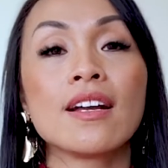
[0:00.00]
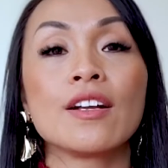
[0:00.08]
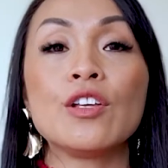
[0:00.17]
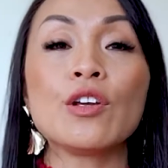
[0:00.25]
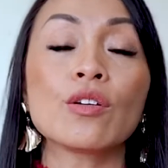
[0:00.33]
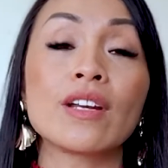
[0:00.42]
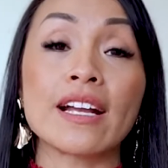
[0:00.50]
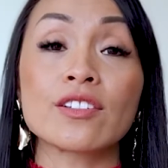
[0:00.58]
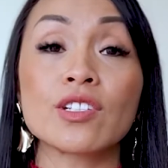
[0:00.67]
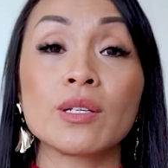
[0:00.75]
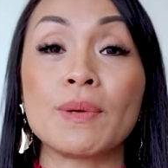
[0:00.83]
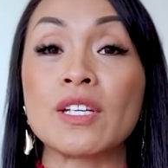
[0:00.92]
you could
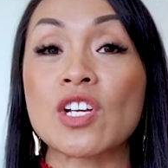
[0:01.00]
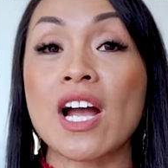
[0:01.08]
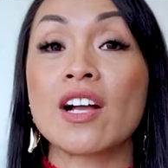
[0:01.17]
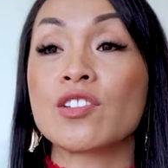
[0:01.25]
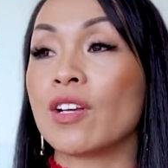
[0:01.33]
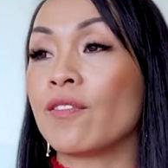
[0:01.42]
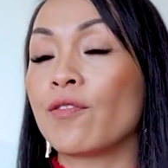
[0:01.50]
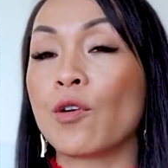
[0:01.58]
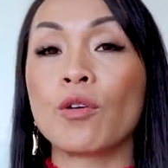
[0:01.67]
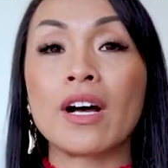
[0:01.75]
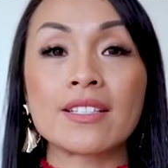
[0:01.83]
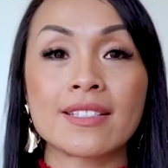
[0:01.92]
actually be charging
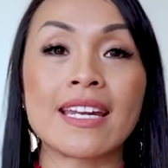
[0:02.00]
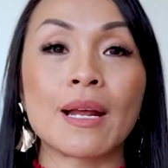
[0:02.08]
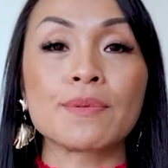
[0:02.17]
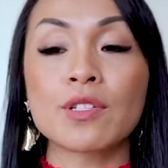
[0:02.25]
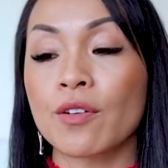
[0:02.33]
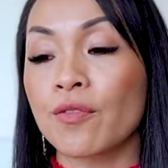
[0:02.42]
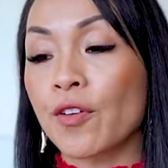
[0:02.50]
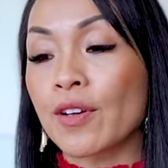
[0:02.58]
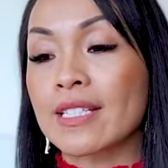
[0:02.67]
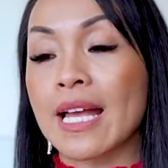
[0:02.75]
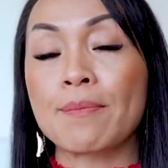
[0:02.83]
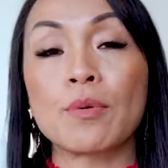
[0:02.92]
for a setup. So for
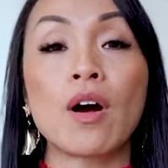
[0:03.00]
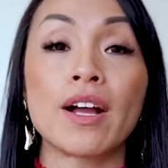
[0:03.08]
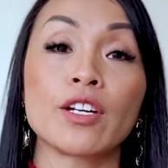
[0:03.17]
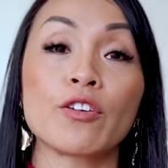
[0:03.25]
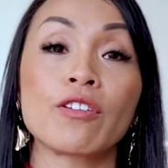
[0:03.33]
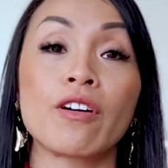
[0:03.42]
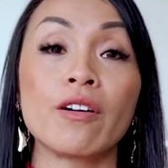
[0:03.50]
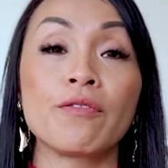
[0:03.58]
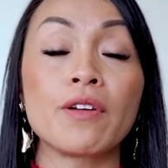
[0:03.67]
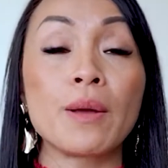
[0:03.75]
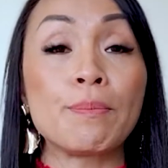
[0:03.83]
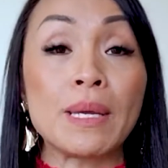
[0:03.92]
example, I know
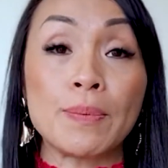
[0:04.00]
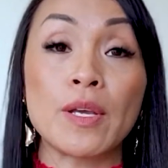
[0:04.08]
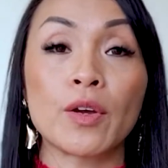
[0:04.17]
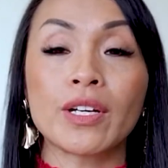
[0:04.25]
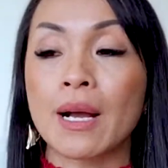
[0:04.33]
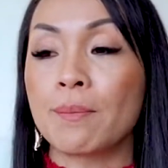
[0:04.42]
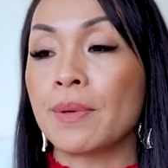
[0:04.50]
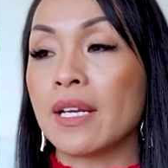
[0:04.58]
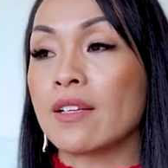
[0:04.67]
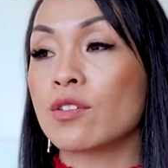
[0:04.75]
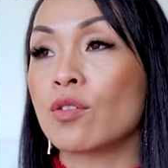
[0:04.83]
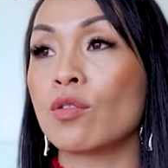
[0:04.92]
of BPO
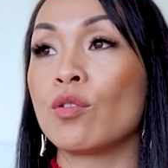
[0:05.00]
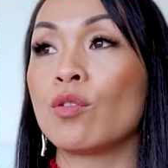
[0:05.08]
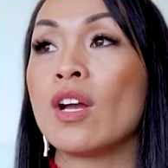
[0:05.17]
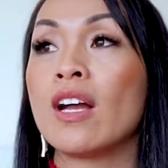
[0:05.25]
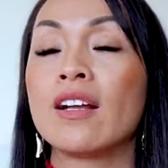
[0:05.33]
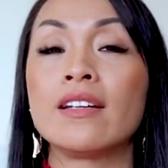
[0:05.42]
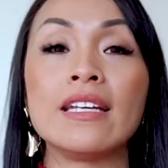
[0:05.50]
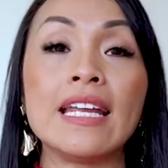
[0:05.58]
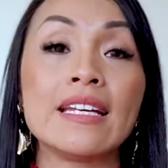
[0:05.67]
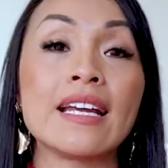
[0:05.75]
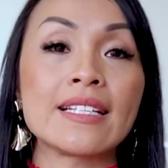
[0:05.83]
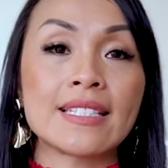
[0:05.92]
companies who
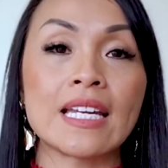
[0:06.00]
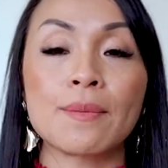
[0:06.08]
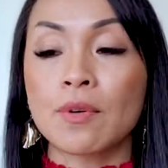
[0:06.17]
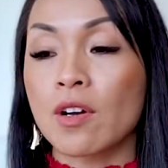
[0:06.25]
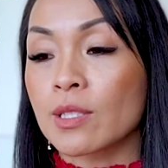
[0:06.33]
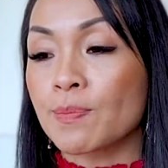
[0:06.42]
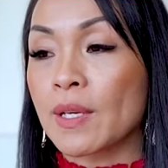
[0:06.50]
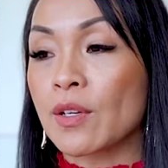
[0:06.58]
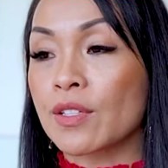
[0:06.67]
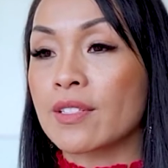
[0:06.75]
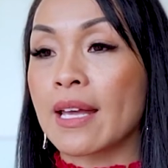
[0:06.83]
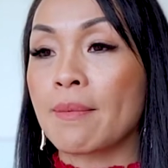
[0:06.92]
need a setup cost
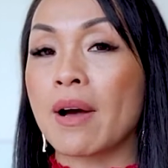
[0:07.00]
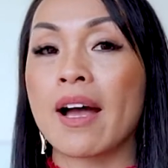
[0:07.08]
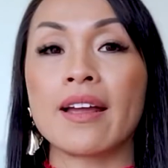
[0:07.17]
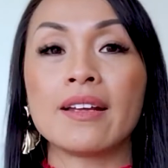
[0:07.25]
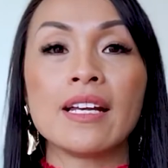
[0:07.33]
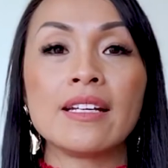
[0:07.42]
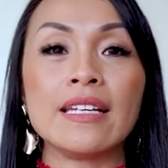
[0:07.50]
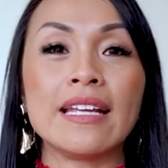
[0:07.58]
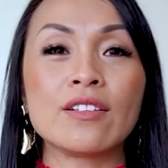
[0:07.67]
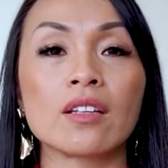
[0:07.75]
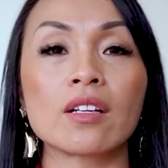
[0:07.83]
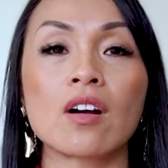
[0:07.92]
because they might
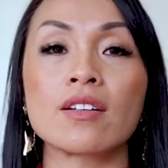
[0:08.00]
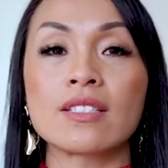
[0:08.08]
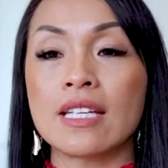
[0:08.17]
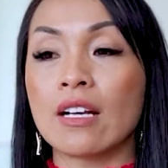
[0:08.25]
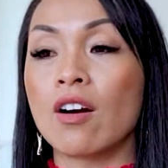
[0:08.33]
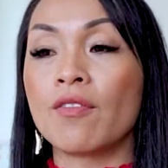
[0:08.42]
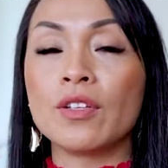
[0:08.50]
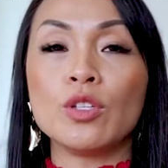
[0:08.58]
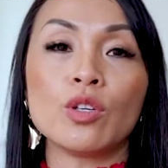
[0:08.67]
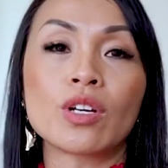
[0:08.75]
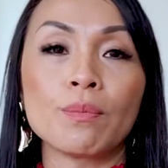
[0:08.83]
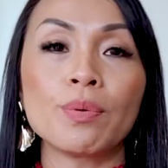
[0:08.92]
need the costing of a
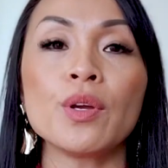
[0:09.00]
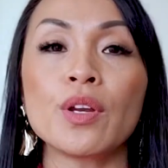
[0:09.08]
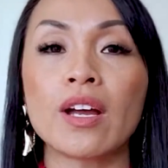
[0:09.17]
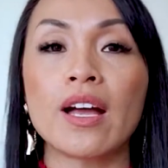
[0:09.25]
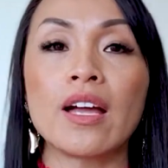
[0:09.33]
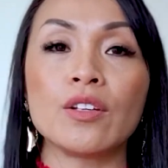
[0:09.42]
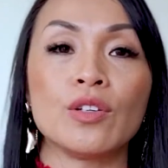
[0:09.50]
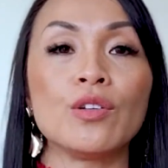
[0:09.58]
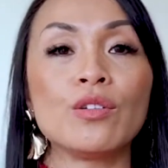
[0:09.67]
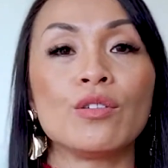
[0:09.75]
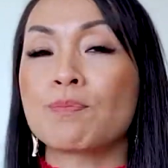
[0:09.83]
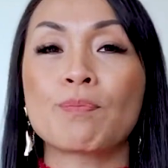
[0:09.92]
new computer,
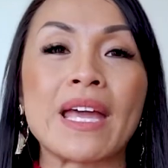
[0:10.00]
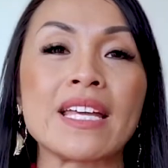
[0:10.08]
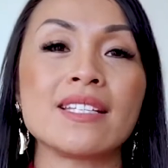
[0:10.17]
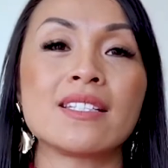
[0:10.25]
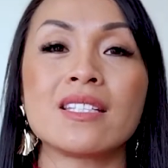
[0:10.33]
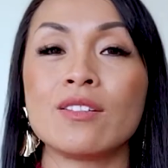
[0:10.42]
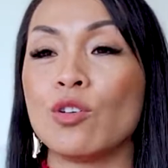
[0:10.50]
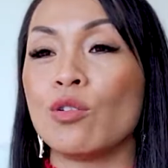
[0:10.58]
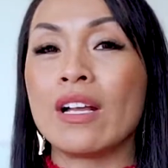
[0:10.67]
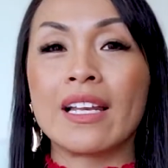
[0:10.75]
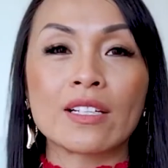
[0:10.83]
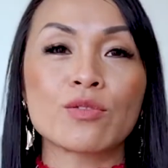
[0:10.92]
new space,
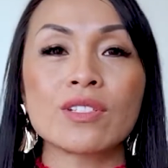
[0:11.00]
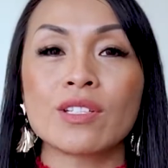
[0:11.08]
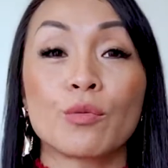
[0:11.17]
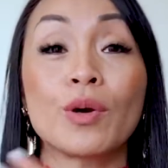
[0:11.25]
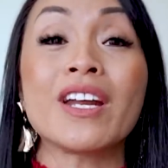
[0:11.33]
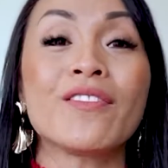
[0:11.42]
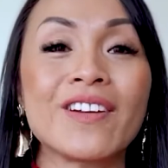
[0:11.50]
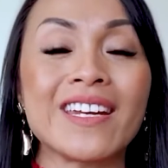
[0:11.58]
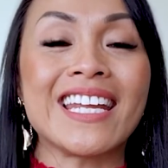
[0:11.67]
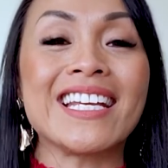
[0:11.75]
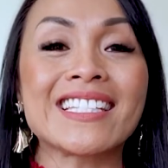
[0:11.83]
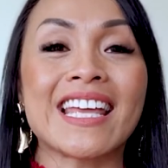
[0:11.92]
new electricity, whatever
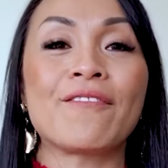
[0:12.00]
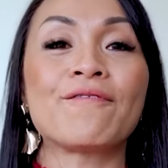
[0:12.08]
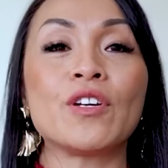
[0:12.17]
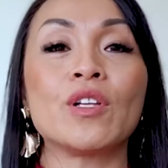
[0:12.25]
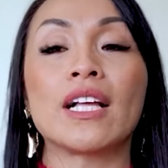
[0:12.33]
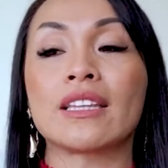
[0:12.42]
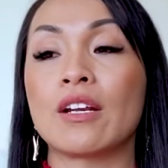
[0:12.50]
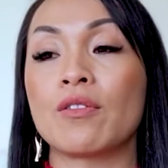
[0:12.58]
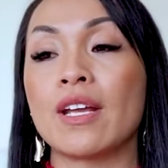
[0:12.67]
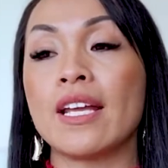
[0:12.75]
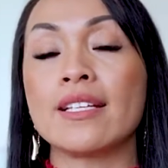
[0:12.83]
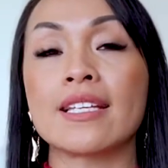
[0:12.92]
it is. They feel like
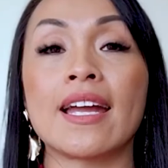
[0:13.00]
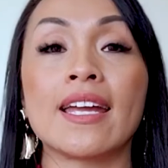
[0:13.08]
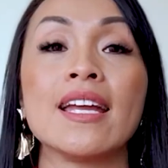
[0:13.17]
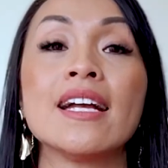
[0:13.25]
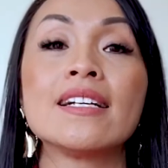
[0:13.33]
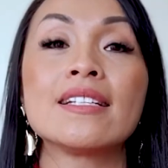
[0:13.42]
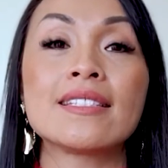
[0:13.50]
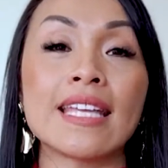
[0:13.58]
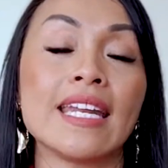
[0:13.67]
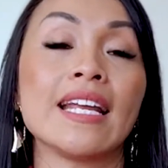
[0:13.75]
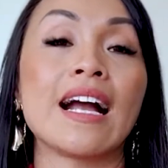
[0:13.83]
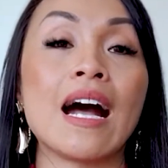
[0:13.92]
there is a
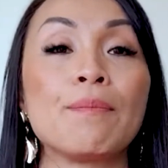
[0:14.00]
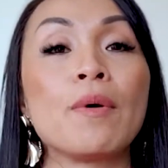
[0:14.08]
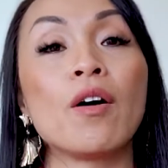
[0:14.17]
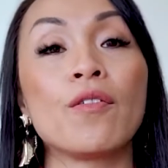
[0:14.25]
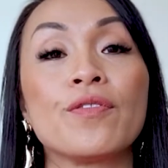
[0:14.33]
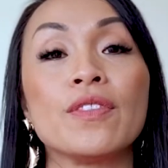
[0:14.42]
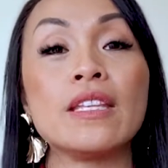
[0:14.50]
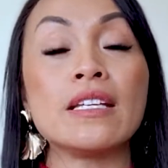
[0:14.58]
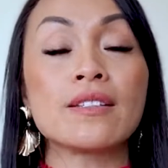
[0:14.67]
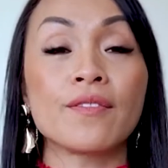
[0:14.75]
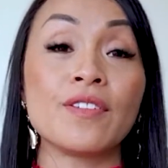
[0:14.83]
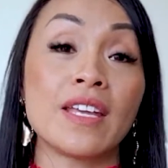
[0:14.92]
setting up of
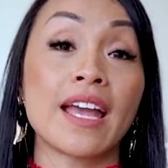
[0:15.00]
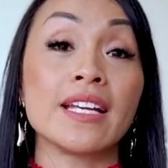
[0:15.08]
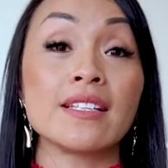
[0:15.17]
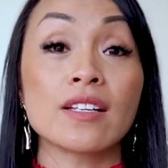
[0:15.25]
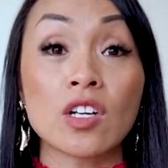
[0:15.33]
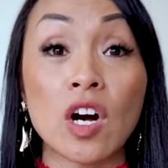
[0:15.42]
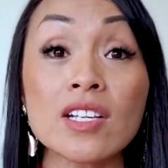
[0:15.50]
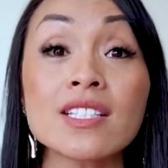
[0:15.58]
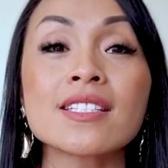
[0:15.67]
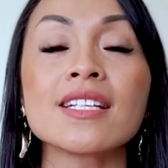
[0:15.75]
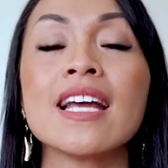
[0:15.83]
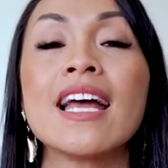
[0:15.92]
this VA's
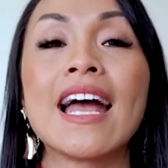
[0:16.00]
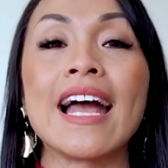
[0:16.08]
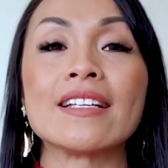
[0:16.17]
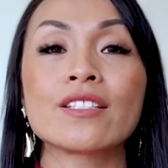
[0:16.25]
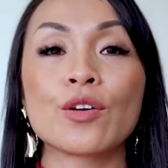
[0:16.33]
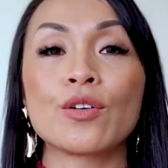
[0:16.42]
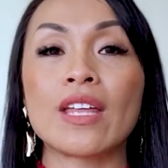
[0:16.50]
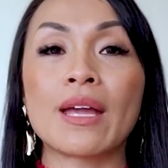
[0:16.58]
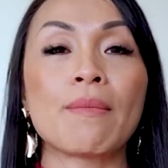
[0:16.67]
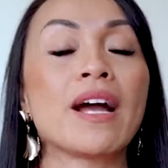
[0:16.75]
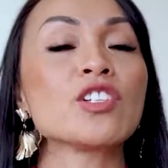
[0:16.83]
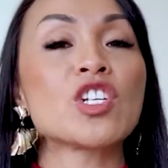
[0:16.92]
cost. And so
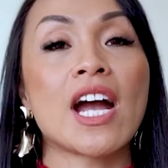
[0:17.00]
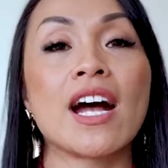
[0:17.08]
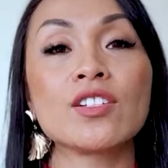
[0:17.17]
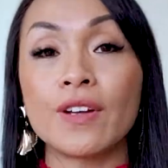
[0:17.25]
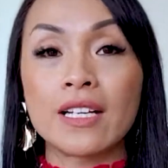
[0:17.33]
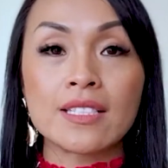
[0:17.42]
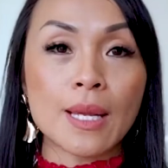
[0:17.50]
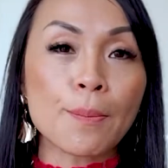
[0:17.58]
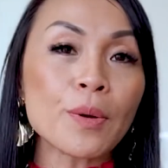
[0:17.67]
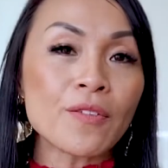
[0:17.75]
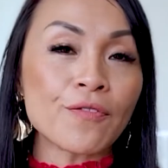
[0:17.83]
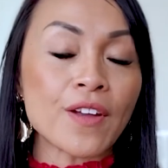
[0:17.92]
they might charge a
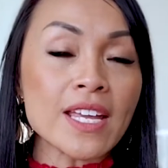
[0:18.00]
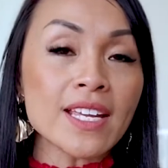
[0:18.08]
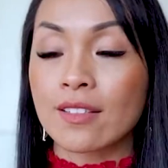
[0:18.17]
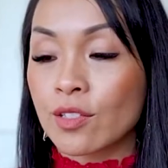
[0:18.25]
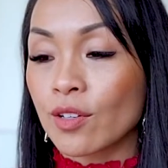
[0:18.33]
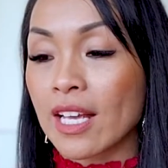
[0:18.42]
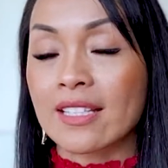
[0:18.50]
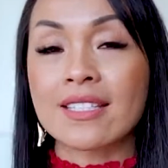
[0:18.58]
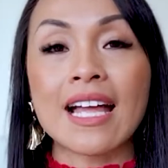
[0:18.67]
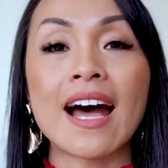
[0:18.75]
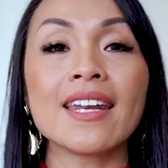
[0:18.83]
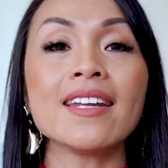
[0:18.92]
separate fee to get
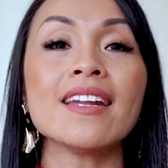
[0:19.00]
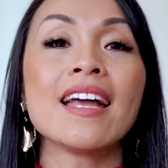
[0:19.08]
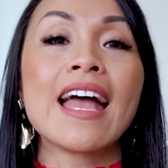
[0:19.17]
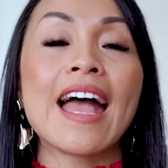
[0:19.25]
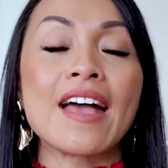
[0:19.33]
started.